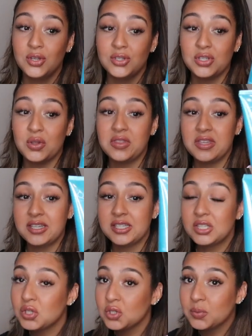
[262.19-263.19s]
So
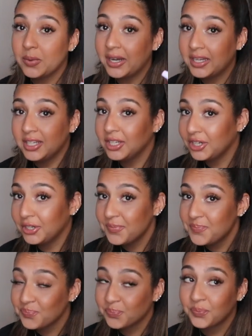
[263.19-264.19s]
this tube right here